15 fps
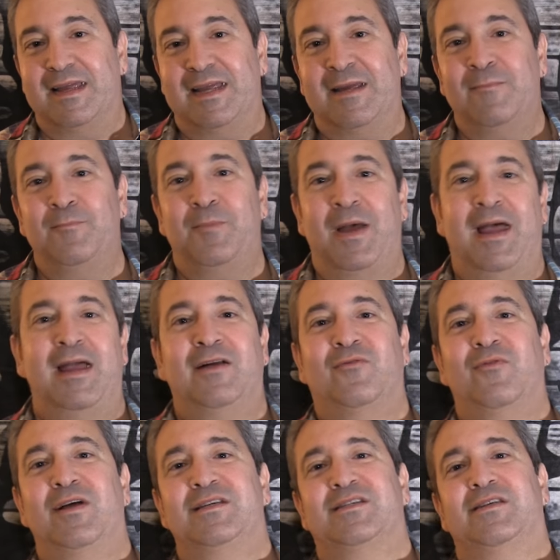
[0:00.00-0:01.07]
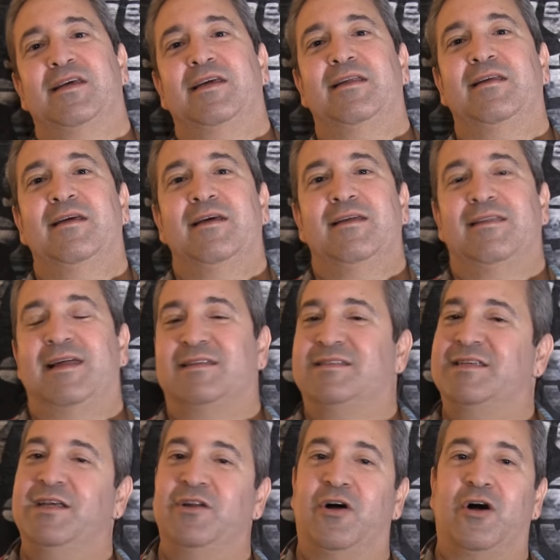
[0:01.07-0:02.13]
Impact Wrestling that's
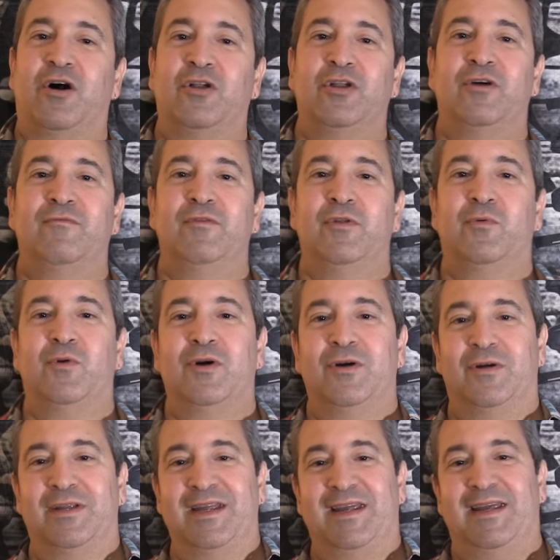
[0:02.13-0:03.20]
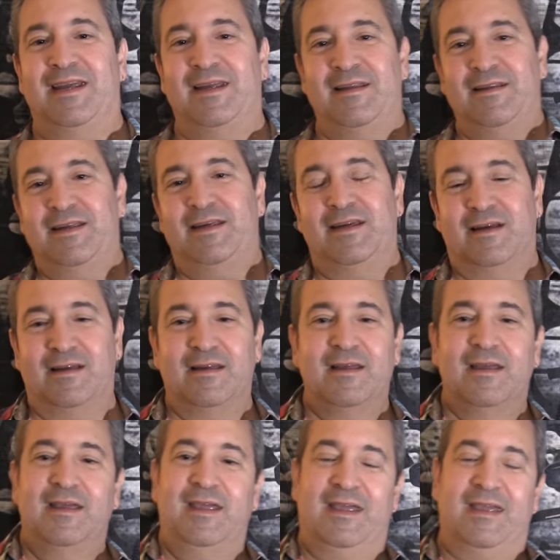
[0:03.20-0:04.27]
seen all over the world India,
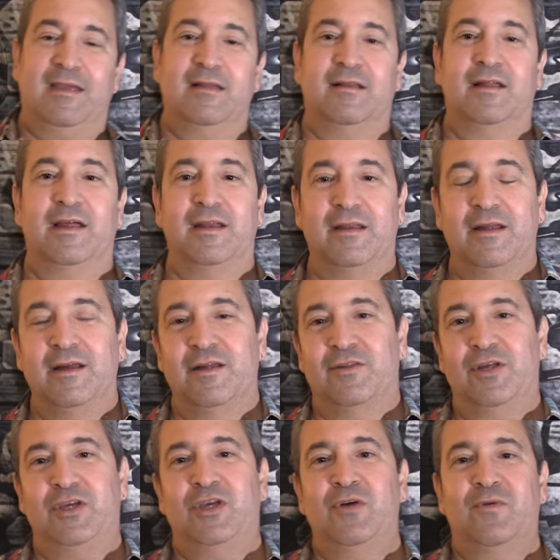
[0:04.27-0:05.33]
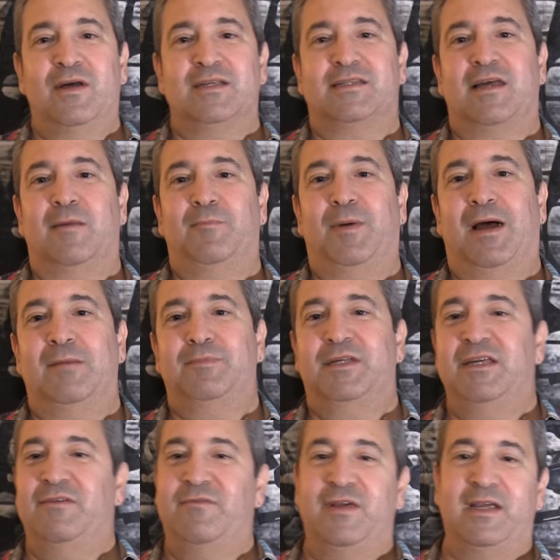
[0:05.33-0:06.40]
England, the US on Pop
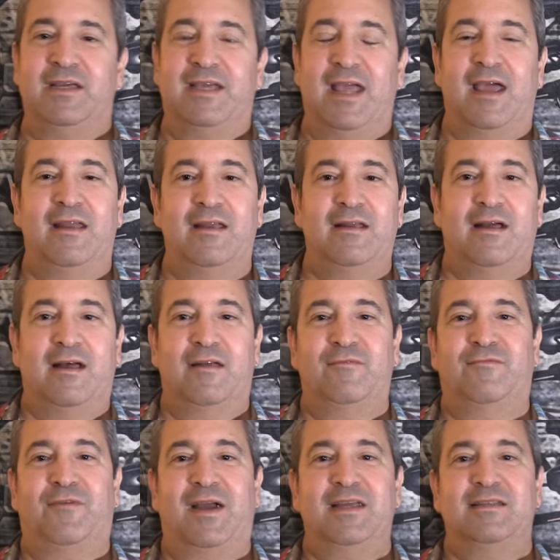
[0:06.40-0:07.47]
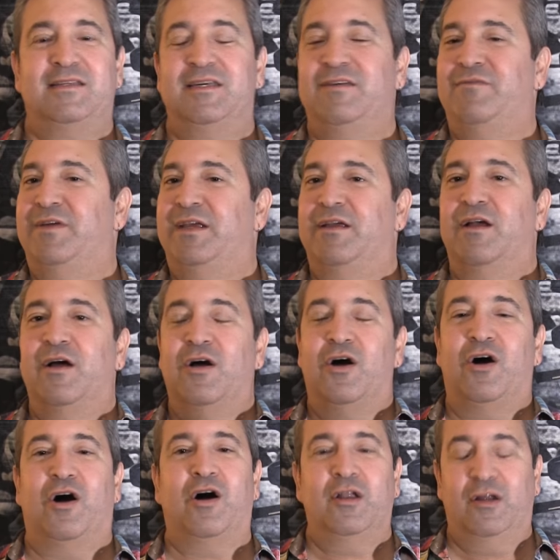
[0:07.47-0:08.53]
TV, Canada on Fight TV,
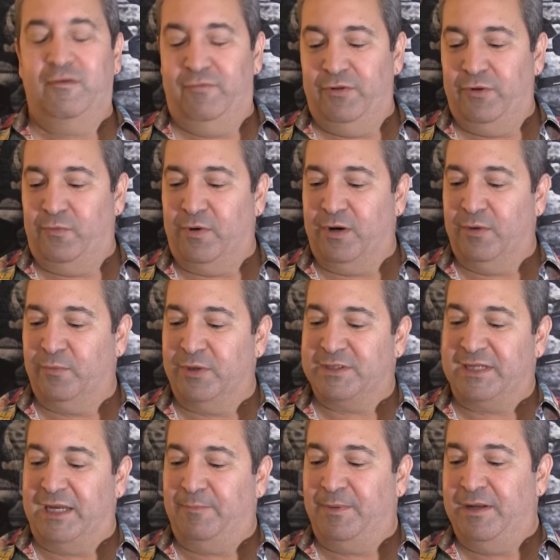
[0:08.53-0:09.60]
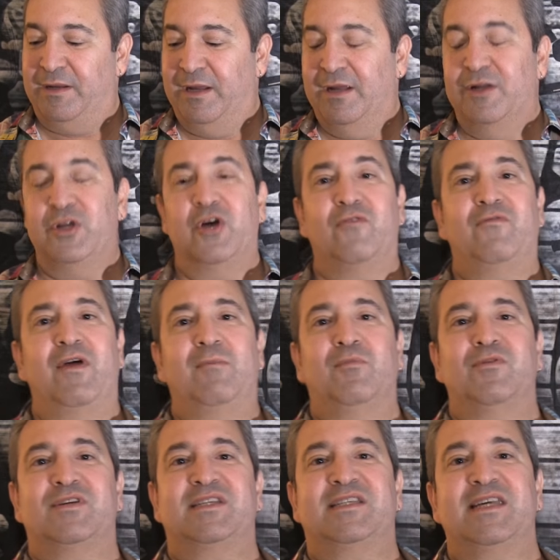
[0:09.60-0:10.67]
all over the world. We're taping
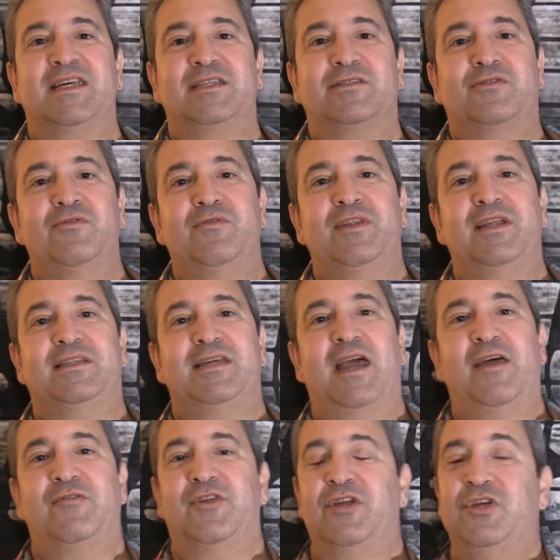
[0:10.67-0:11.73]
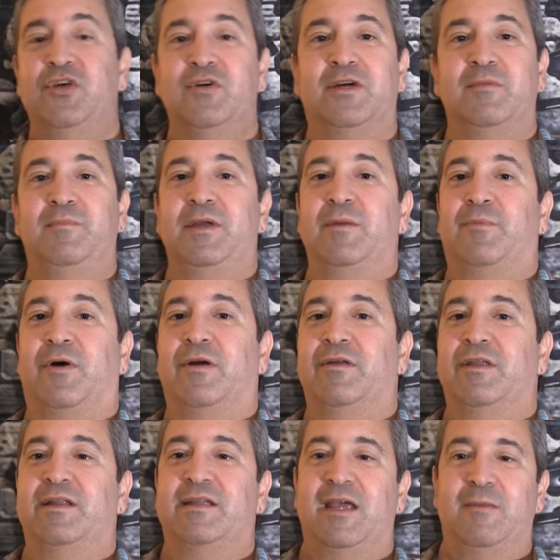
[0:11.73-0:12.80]
November 6th through the 10th, and you could be a
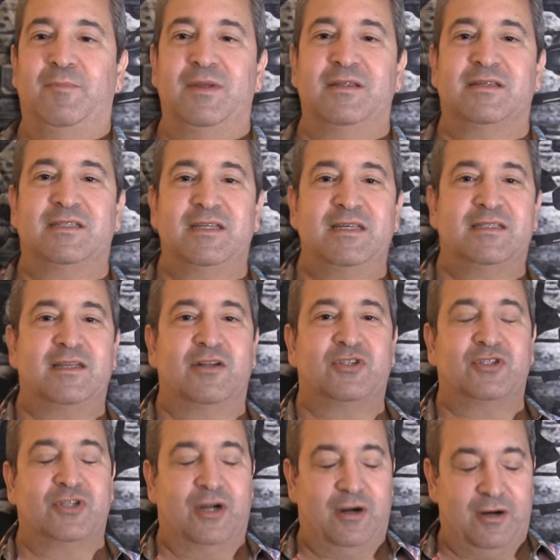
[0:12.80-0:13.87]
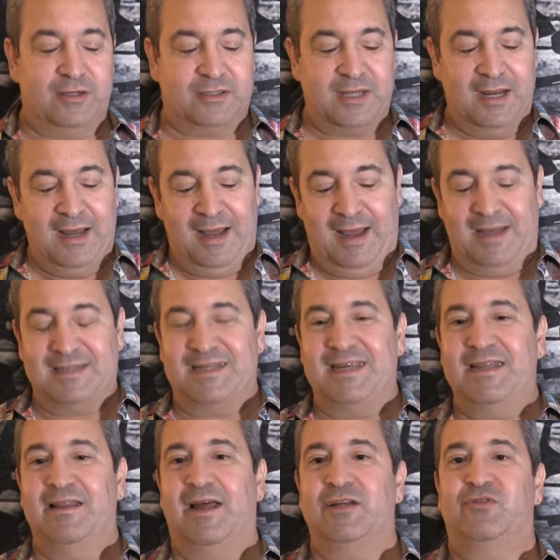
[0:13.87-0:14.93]
part of the taping. See such stars as
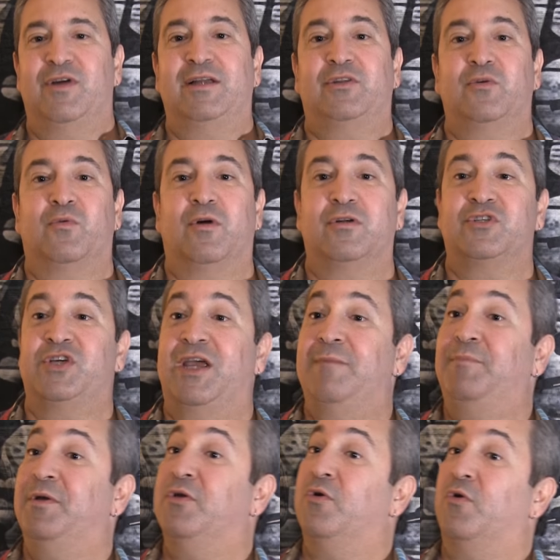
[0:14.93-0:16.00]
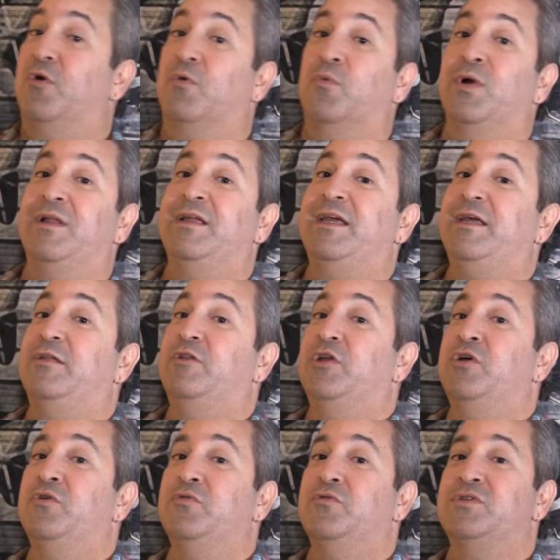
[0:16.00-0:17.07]
Eli Drake, the world champion, or will he
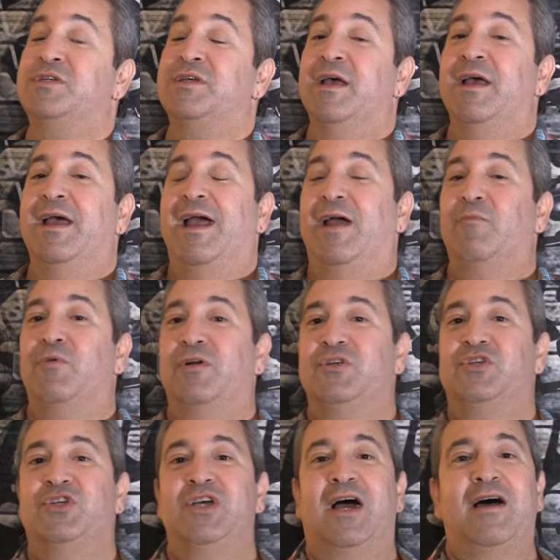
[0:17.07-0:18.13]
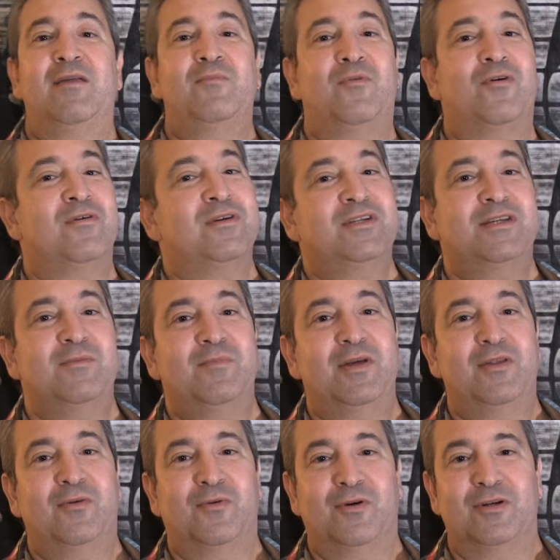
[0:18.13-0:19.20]
lose? And will John Morrison
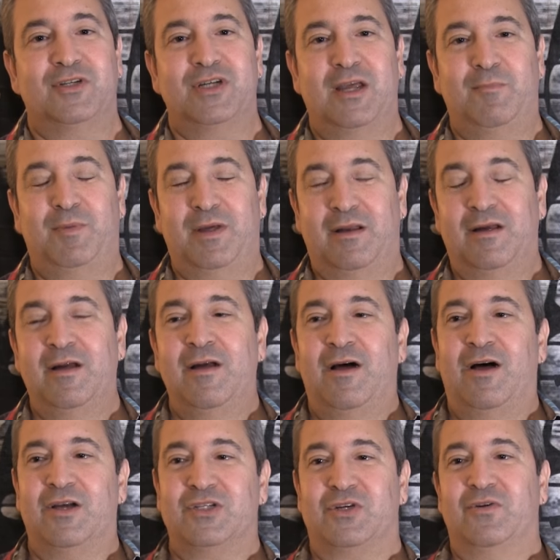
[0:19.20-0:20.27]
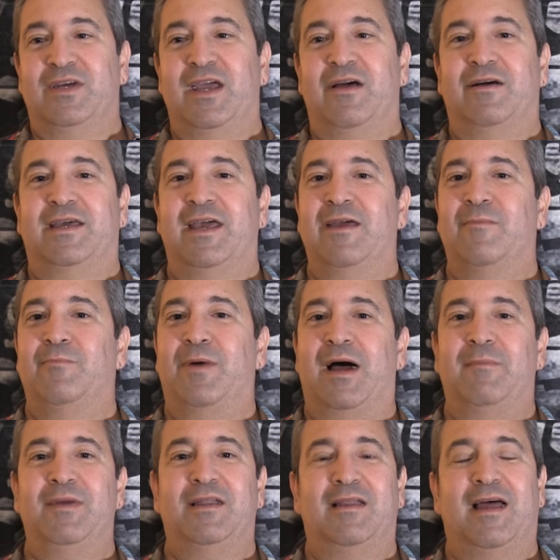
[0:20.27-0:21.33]
be the world champion? Also, Gail Kim,
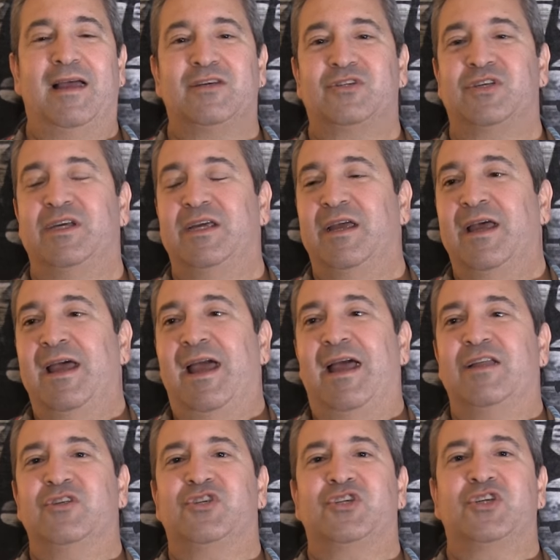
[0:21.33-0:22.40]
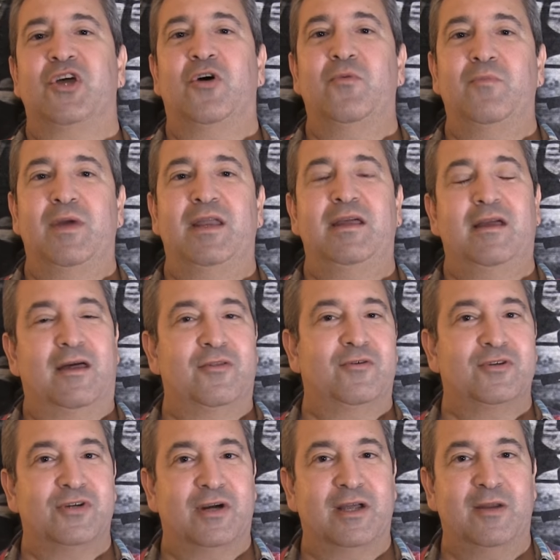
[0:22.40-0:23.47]
Bobby Lashley, and so many
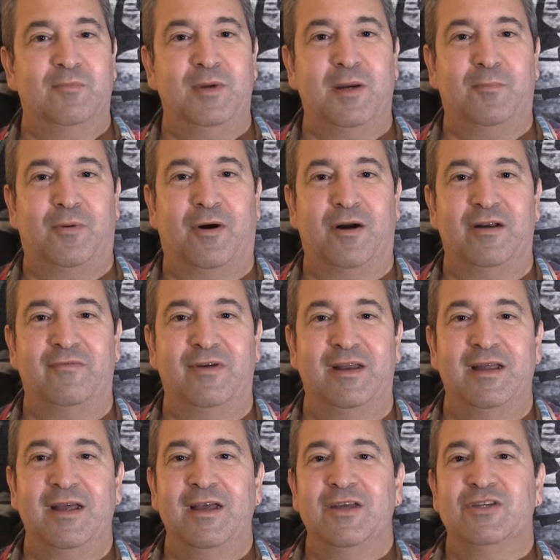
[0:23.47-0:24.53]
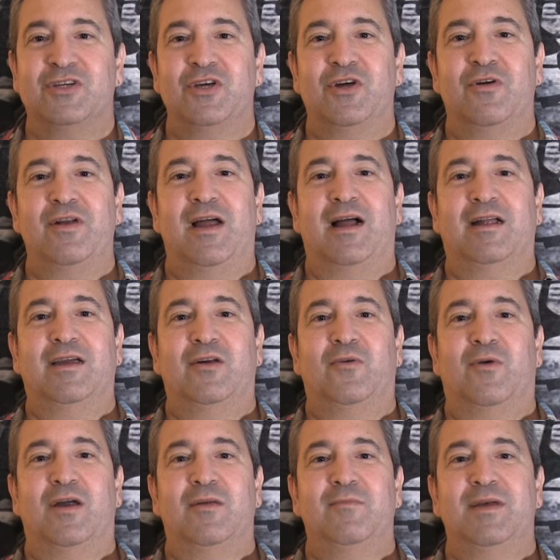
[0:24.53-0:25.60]
others are going to be a part of it. So you're not going
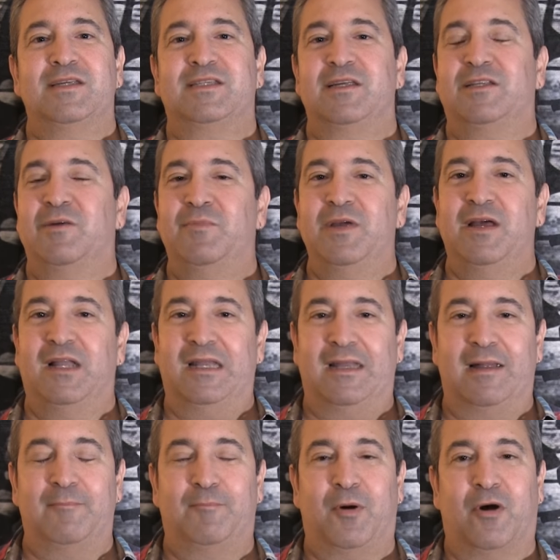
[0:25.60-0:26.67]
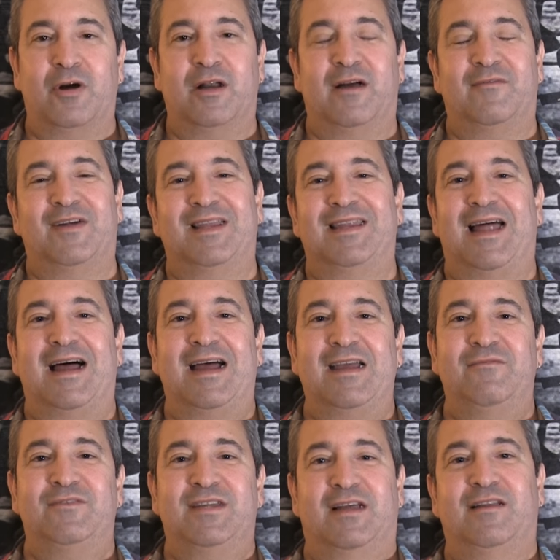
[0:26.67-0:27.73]
to want to miss it to be a part of a
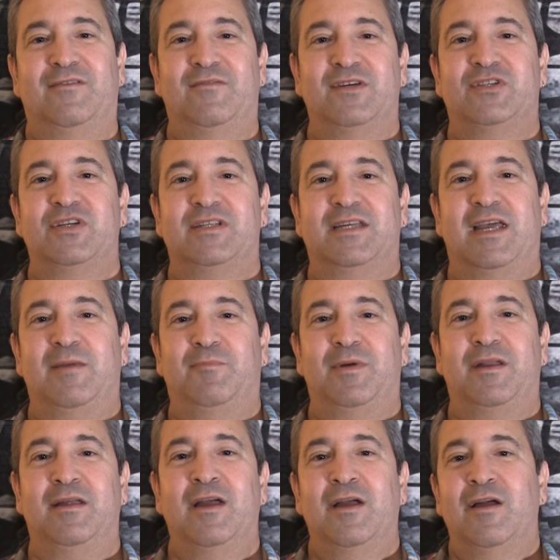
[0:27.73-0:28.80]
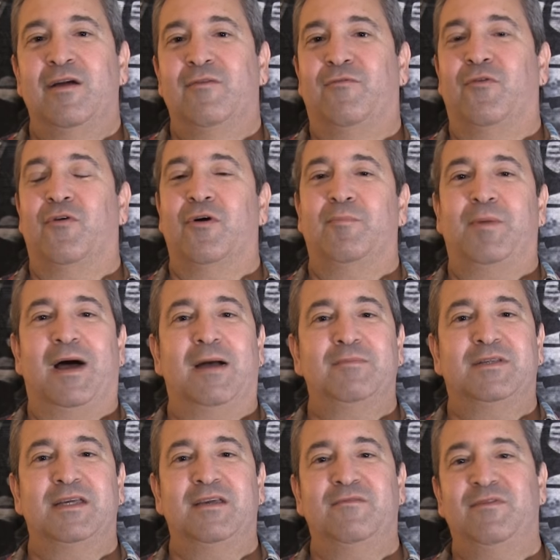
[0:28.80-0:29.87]
live television taping for
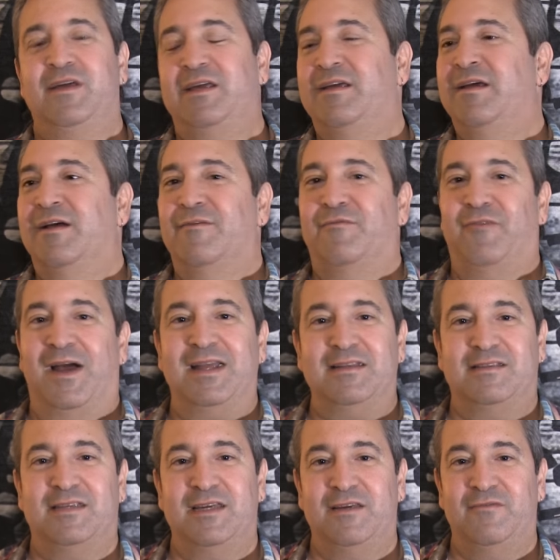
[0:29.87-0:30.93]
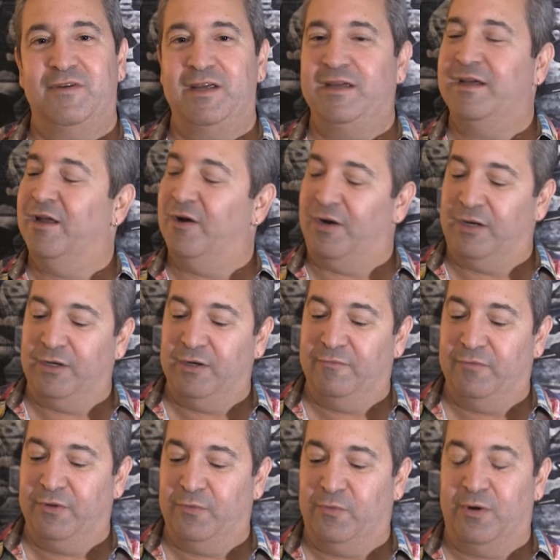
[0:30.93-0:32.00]
Pop TV Fight TV, and all
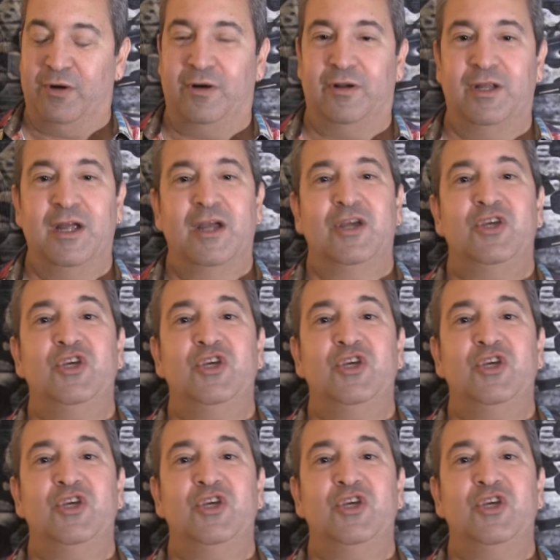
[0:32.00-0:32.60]
over the world.